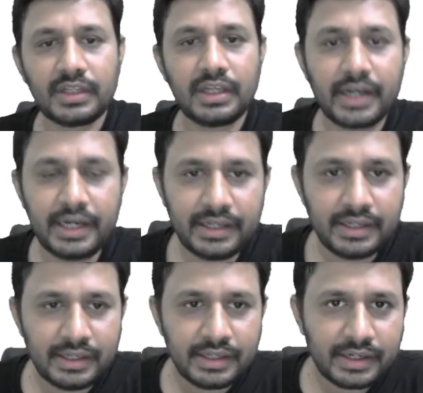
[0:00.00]
Right.
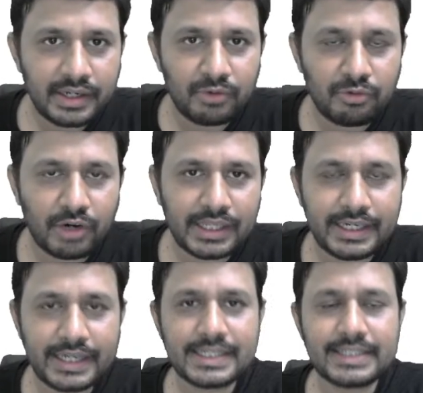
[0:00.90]
Now, what is the
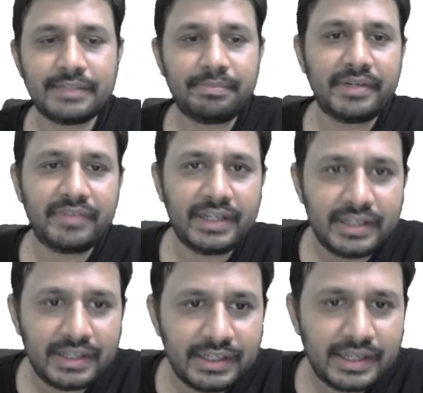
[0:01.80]
relationship between
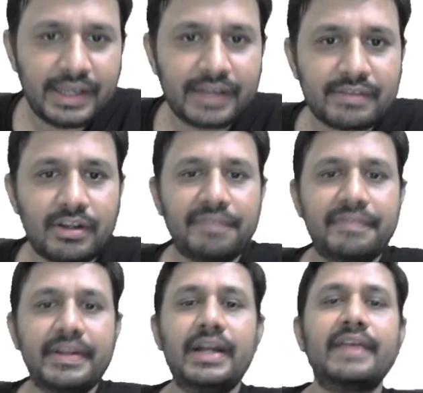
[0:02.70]
x of
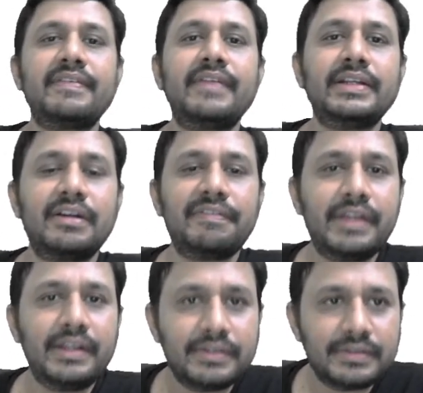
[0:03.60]
t and x dash of t?